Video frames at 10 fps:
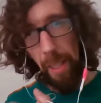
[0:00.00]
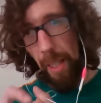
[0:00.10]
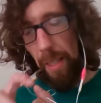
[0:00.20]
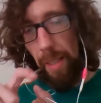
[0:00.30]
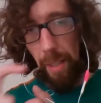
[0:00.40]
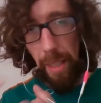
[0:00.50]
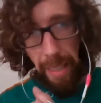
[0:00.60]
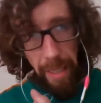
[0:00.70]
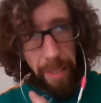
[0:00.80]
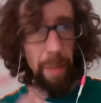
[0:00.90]

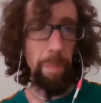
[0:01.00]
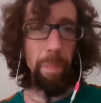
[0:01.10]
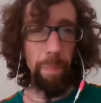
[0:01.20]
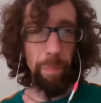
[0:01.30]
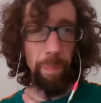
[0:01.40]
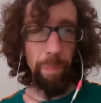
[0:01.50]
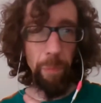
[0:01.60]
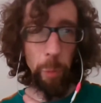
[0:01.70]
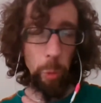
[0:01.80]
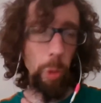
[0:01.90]
lead them
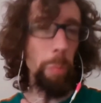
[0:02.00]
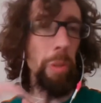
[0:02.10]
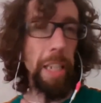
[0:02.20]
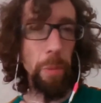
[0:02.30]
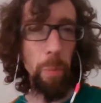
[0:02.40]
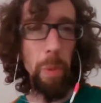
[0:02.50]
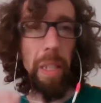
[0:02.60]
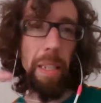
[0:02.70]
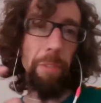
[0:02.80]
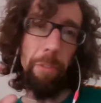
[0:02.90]
to a place where
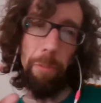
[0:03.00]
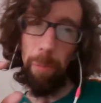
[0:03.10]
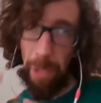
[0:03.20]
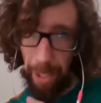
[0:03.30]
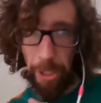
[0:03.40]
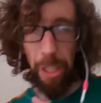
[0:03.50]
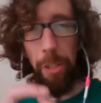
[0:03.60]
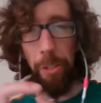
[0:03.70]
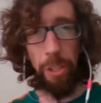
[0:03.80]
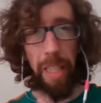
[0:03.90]
they start to
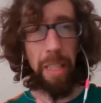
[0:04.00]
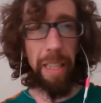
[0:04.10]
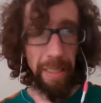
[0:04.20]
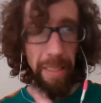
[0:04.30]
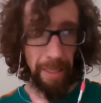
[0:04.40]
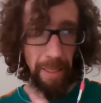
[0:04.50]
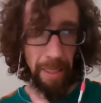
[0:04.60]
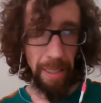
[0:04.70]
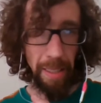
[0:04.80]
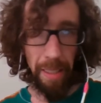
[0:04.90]
understand the
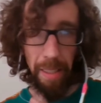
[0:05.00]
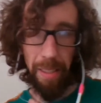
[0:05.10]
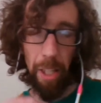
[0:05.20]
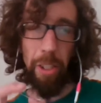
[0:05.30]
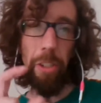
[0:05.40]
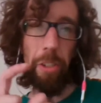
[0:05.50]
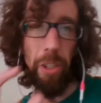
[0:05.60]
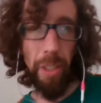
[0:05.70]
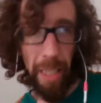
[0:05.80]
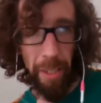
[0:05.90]
inconsistencies, start to
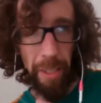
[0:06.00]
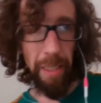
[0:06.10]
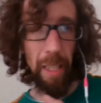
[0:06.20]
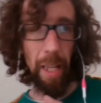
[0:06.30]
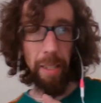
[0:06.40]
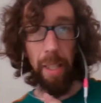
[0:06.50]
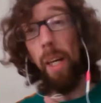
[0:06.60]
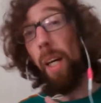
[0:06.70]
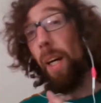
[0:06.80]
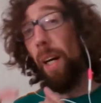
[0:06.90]
understand the disconnect,
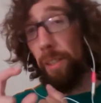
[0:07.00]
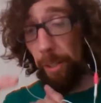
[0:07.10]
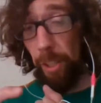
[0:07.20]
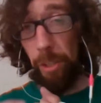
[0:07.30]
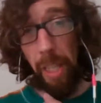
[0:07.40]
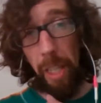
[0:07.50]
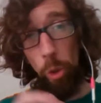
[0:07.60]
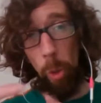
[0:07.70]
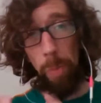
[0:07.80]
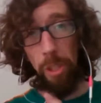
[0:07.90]
start to understand
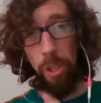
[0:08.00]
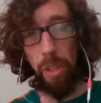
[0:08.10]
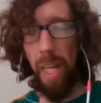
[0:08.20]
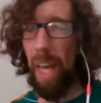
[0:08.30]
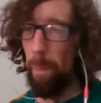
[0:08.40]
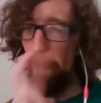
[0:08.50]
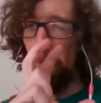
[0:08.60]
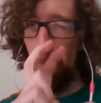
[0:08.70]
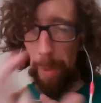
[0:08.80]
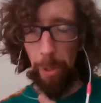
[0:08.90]
your position, and
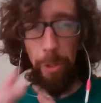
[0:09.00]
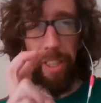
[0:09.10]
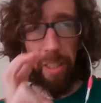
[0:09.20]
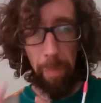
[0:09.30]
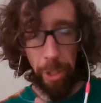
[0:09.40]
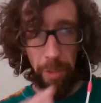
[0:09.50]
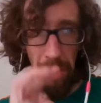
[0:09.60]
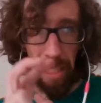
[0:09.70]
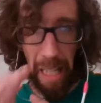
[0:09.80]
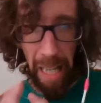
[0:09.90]
build as much of a
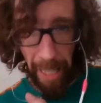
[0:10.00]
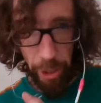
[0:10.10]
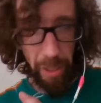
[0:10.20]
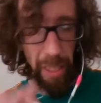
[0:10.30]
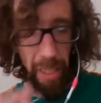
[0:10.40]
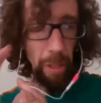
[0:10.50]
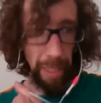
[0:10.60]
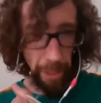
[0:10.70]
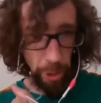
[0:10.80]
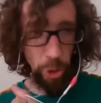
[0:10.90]
connection and
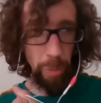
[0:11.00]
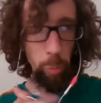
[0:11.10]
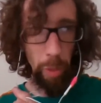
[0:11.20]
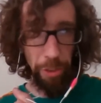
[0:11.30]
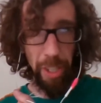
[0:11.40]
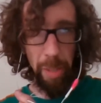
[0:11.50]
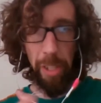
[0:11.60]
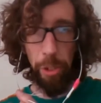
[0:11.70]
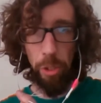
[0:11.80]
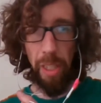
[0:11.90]
relationship with them
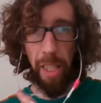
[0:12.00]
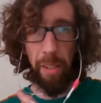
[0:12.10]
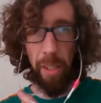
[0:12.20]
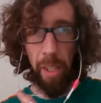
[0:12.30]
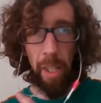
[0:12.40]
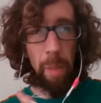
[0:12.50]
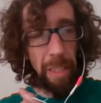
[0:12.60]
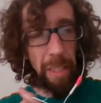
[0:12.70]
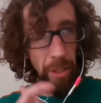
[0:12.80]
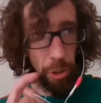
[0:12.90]
as you can,
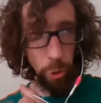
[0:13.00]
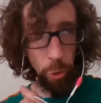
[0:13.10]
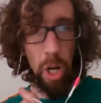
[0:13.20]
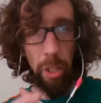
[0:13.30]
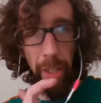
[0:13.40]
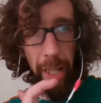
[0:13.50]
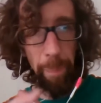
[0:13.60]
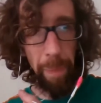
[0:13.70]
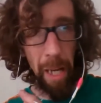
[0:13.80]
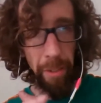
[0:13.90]
because the stronger
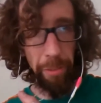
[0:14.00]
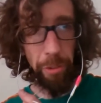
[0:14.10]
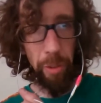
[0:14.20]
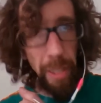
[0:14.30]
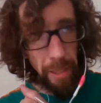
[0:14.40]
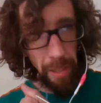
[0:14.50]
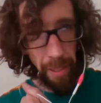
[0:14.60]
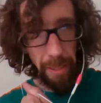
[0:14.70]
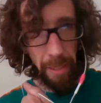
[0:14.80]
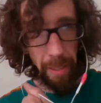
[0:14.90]
that bond of trust
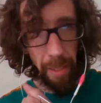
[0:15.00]
is,